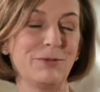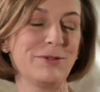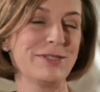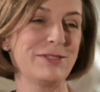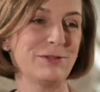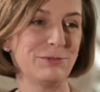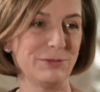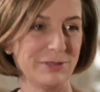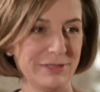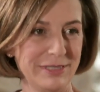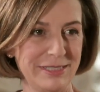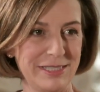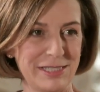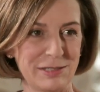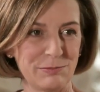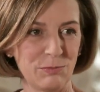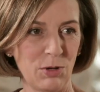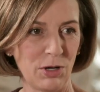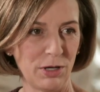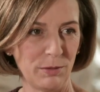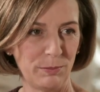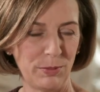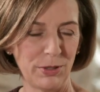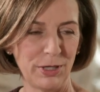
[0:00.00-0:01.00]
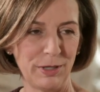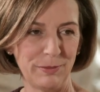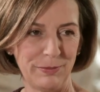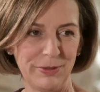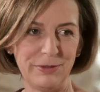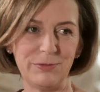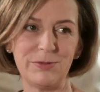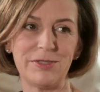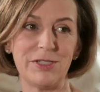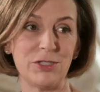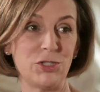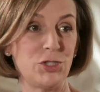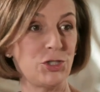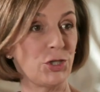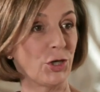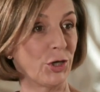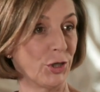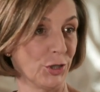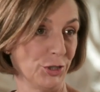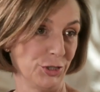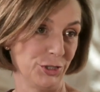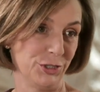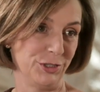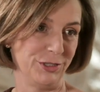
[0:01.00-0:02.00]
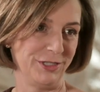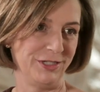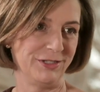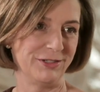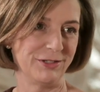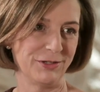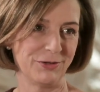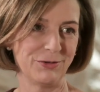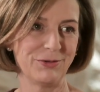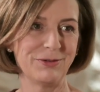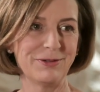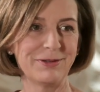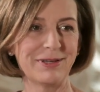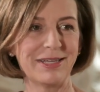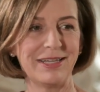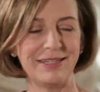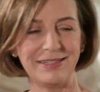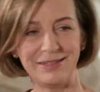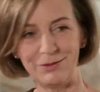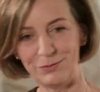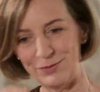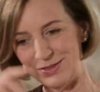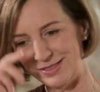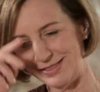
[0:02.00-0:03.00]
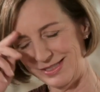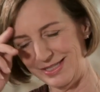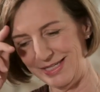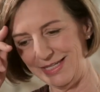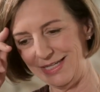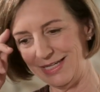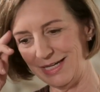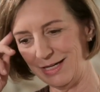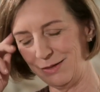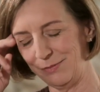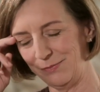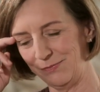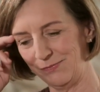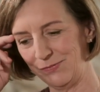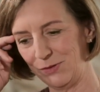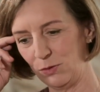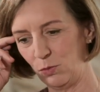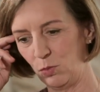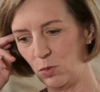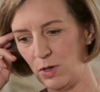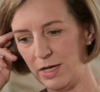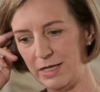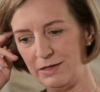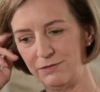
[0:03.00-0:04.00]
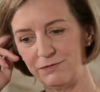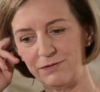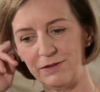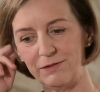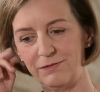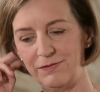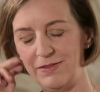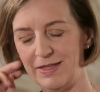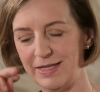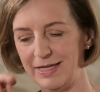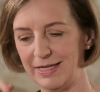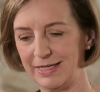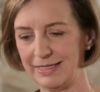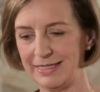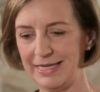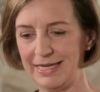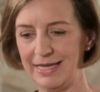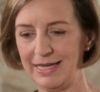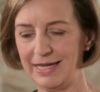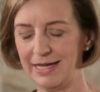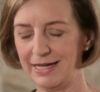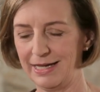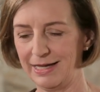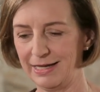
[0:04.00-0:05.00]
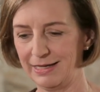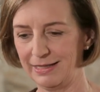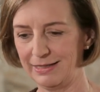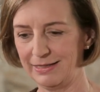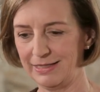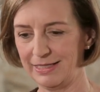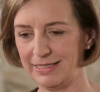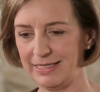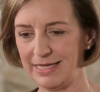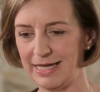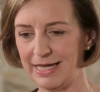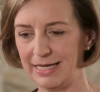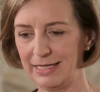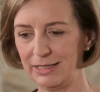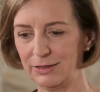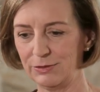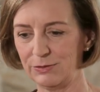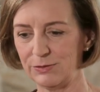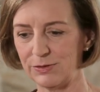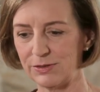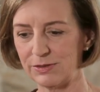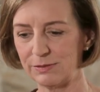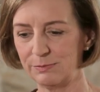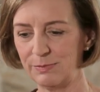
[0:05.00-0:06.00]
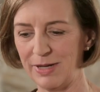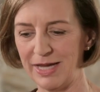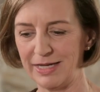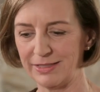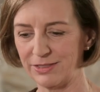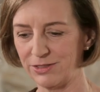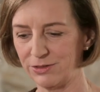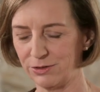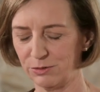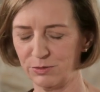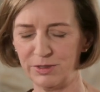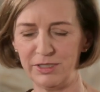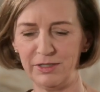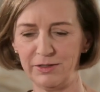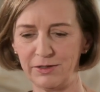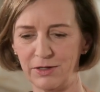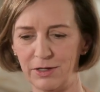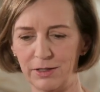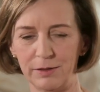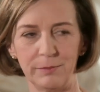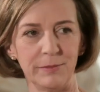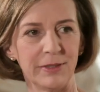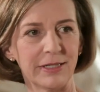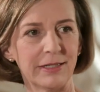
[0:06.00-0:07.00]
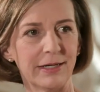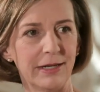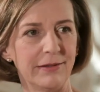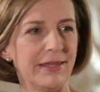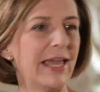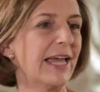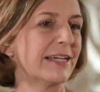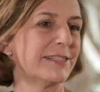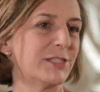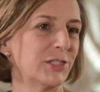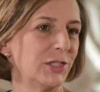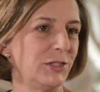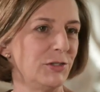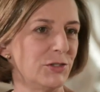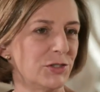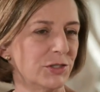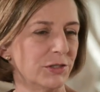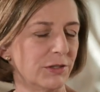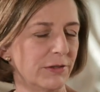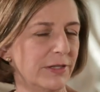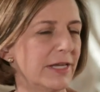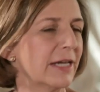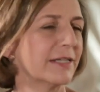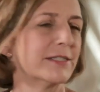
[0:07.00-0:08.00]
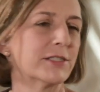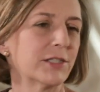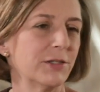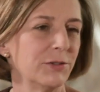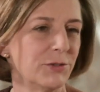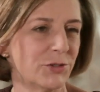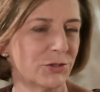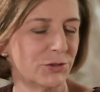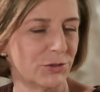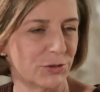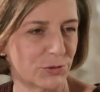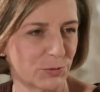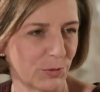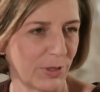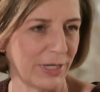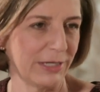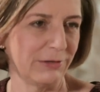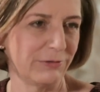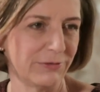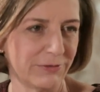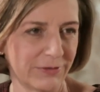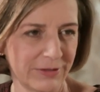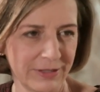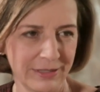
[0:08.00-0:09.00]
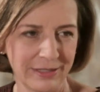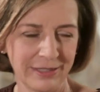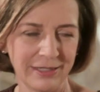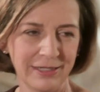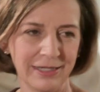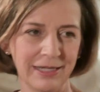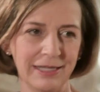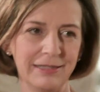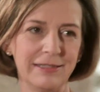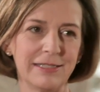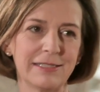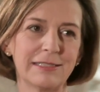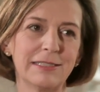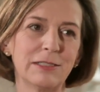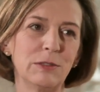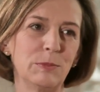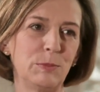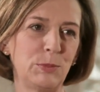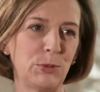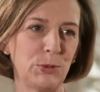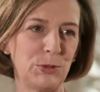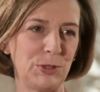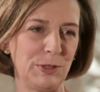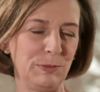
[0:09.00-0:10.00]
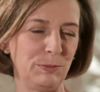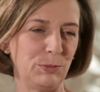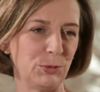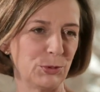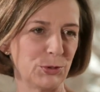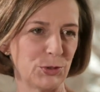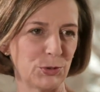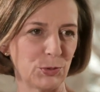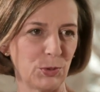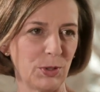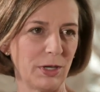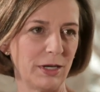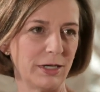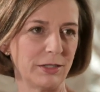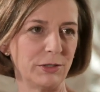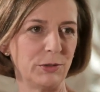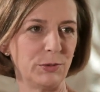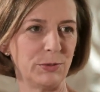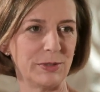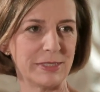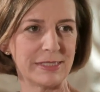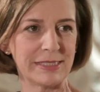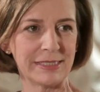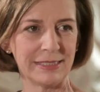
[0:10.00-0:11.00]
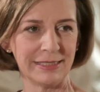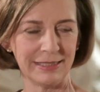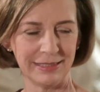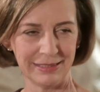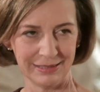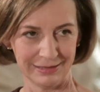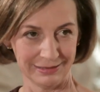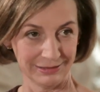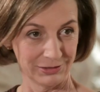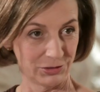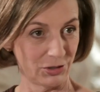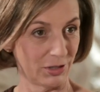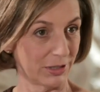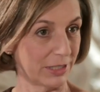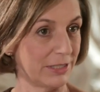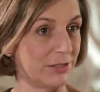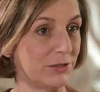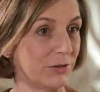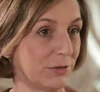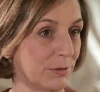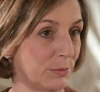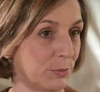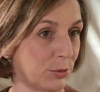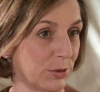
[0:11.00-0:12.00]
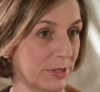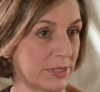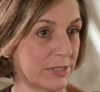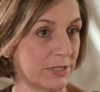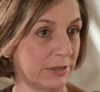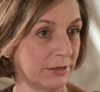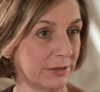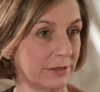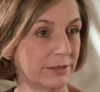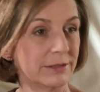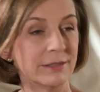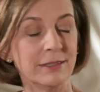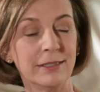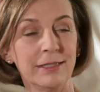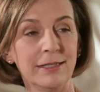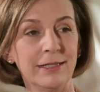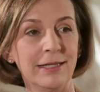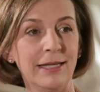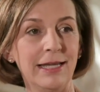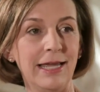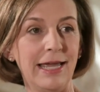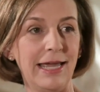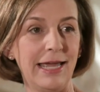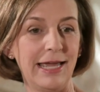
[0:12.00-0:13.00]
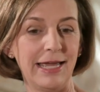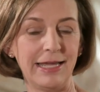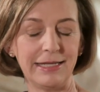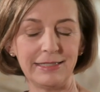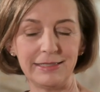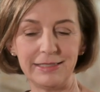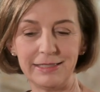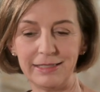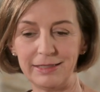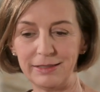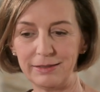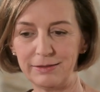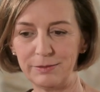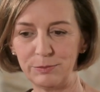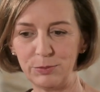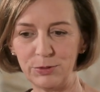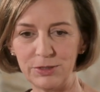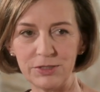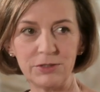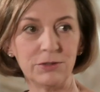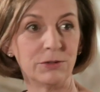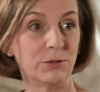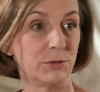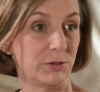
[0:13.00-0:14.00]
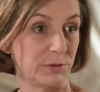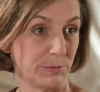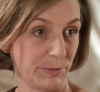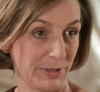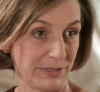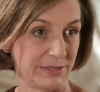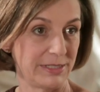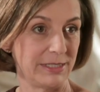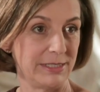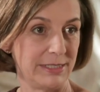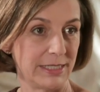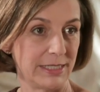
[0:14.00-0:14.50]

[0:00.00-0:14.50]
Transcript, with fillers: It was a really small part, but it was a turn, you know. And it was the wife of the gallows master. What do you call him? The guy, the executioner, the executioner's wife, and this little petit bourgeois who was talking to the prisoner, and the prisoner who was about to